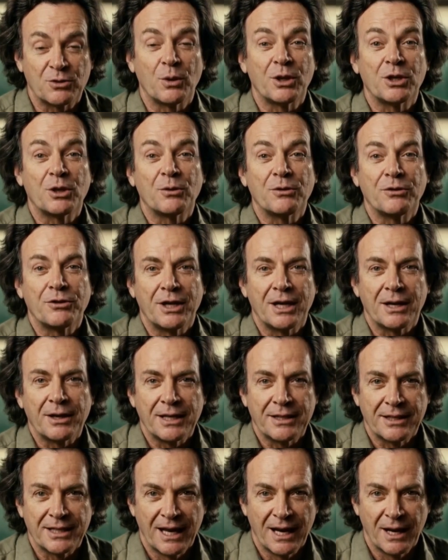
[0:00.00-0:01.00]
when you feel
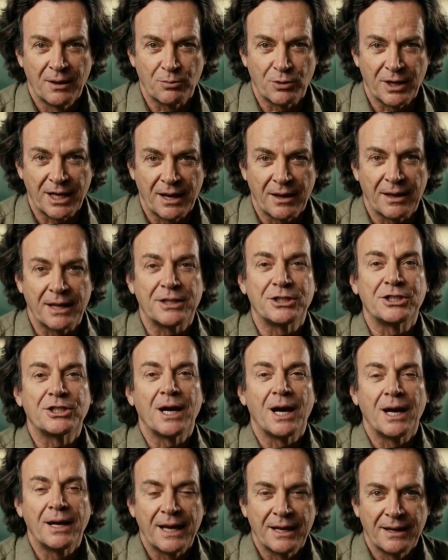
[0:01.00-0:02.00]
it there, real and
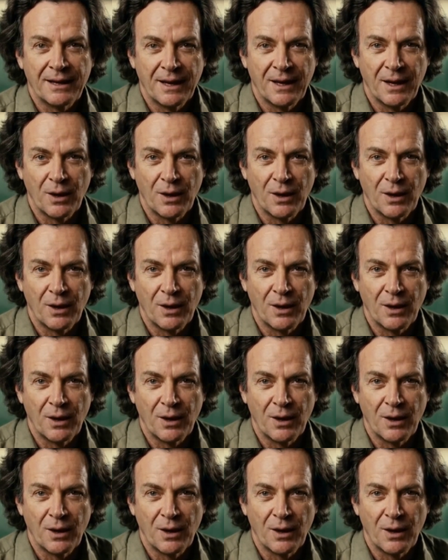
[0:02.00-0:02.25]
solid,